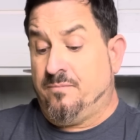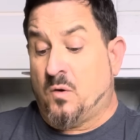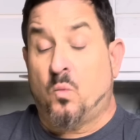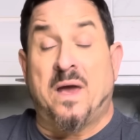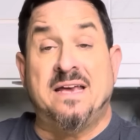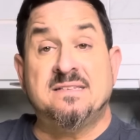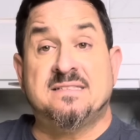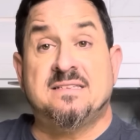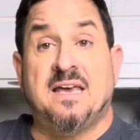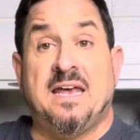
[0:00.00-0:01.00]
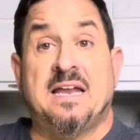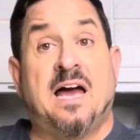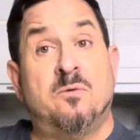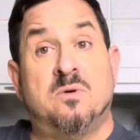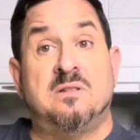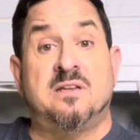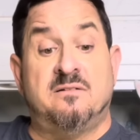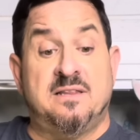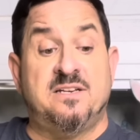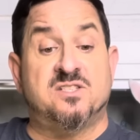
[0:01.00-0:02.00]
waist, and I will
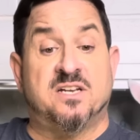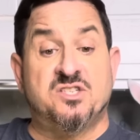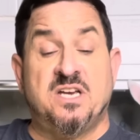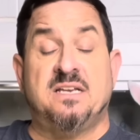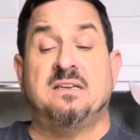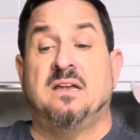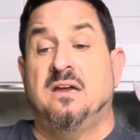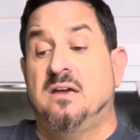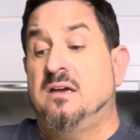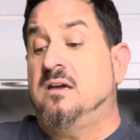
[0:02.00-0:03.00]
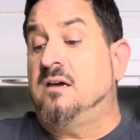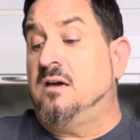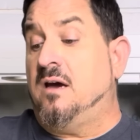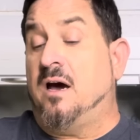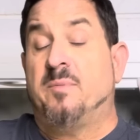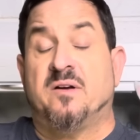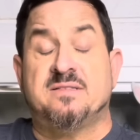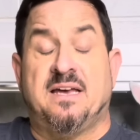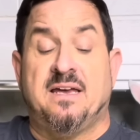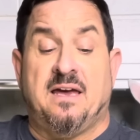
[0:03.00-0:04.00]
literally touch it because
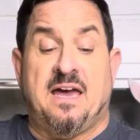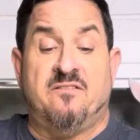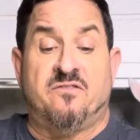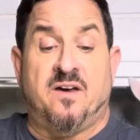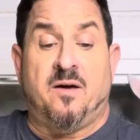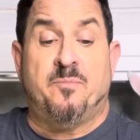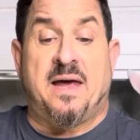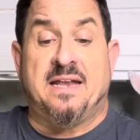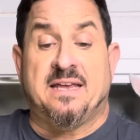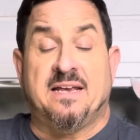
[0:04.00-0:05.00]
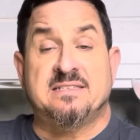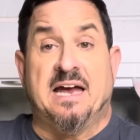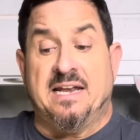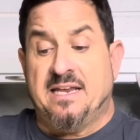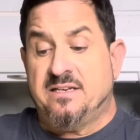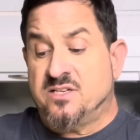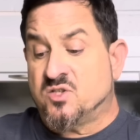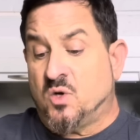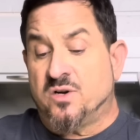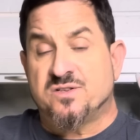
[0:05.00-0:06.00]
I have panic anxiety
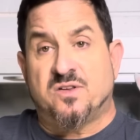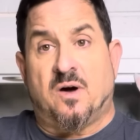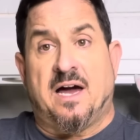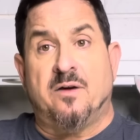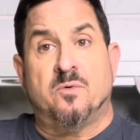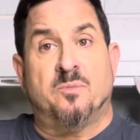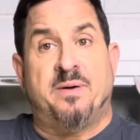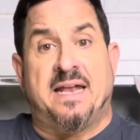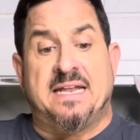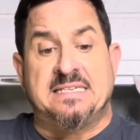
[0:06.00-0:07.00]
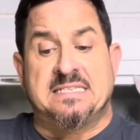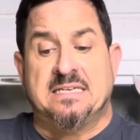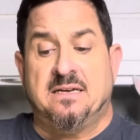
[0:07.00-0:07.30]
disorder, so I will pet it,